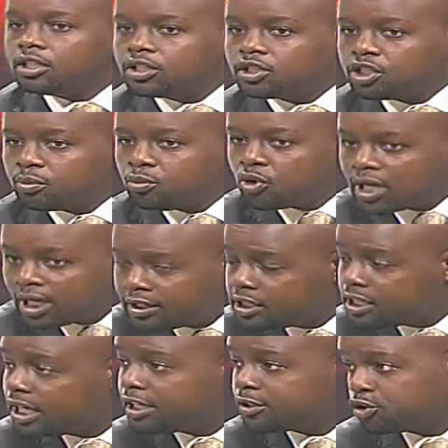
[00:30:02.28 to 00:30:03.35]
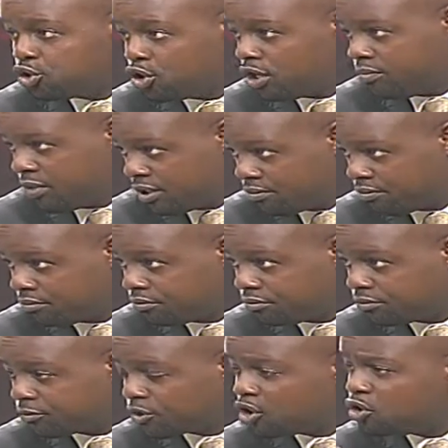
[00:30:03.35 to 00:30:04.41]
Chebukati as chairman
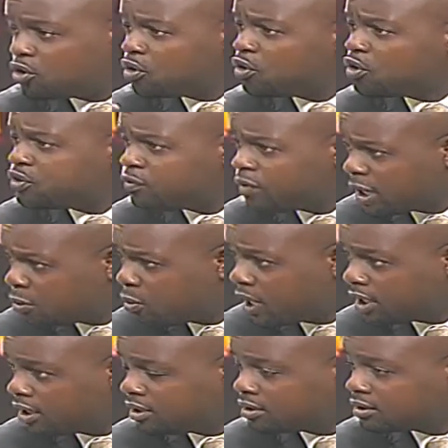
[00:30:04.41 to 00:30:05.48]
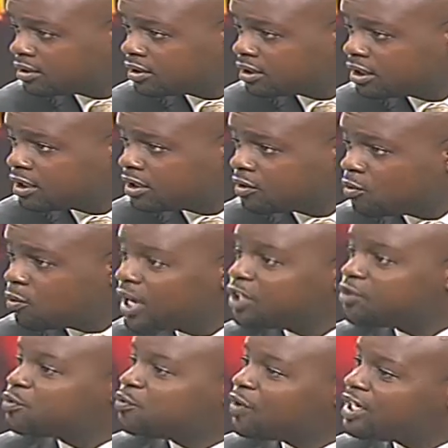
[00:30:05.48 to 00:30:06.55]
knows very well where
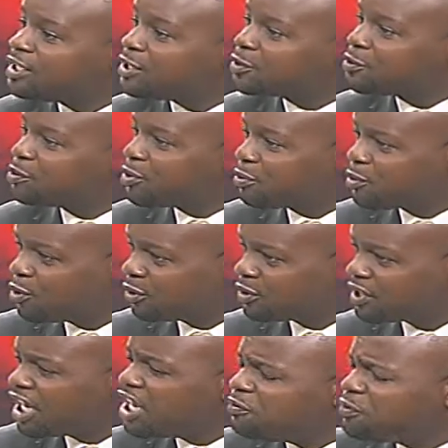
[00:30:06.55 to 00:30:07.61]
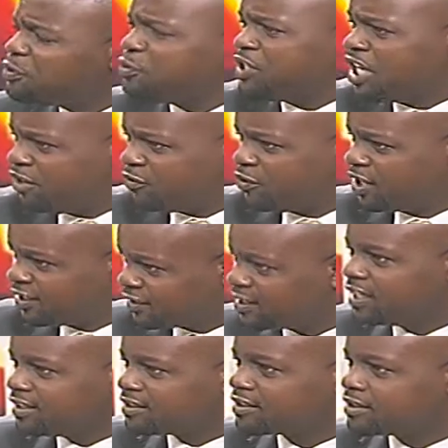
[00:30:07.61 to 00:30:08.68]
to find the Supreme Court. If today, for
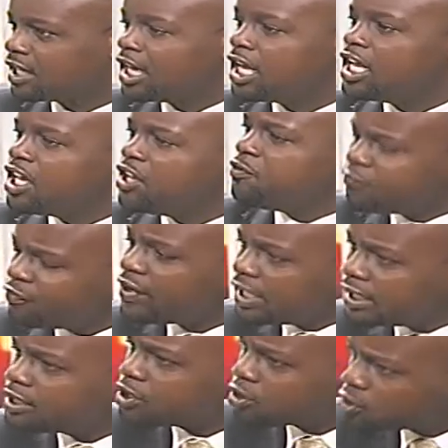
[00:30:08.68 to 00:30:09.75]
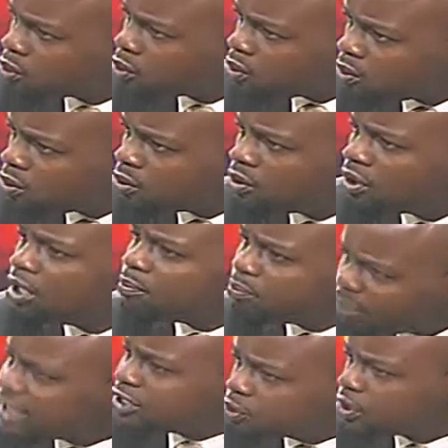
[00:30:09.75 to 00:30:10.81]
instance, he felt so
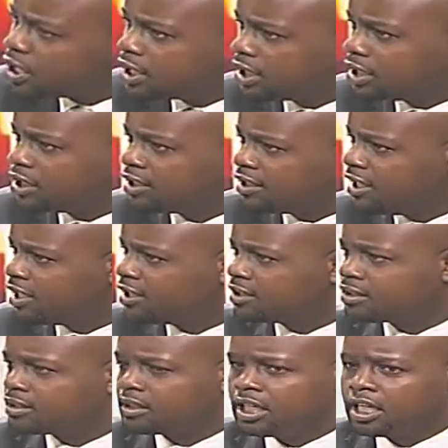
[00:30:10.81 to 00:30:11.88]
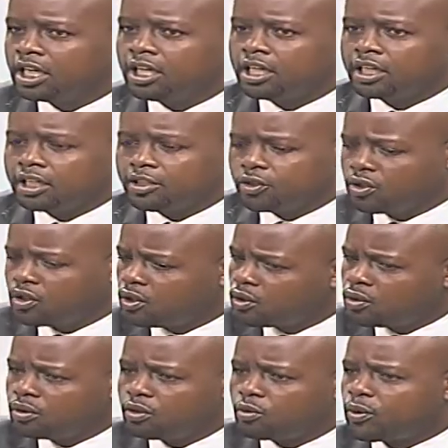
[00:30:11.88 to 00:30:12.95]
passionately that, you
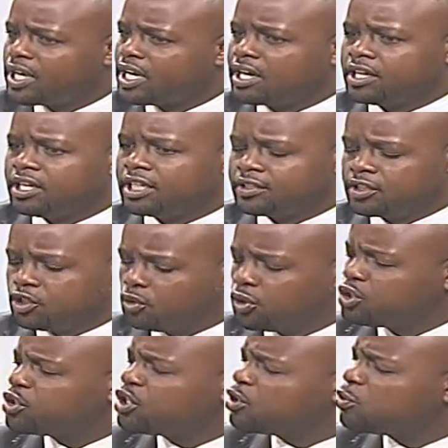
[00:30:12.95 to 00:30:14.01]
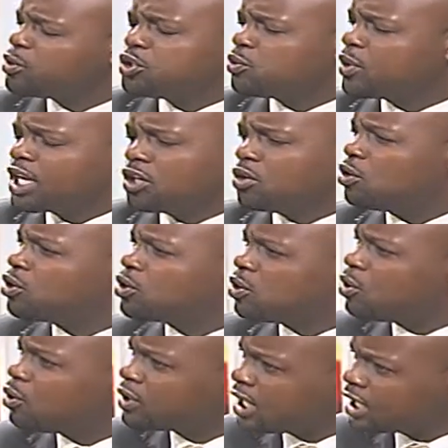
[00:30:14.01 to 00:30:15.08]
know, we are in a situation in which we can
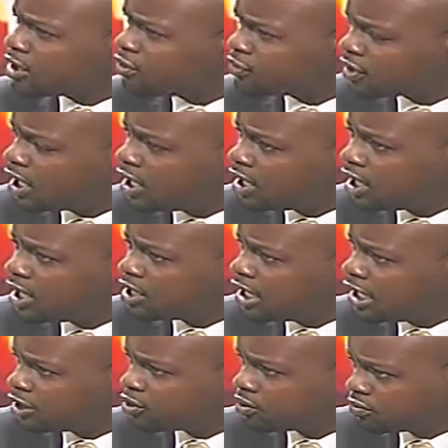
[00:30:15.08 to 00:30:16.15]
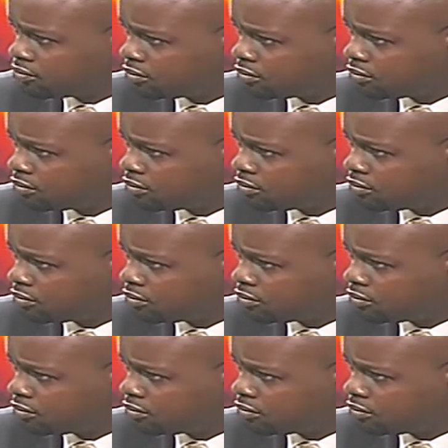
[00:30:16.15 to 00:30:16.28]
hold a, an election,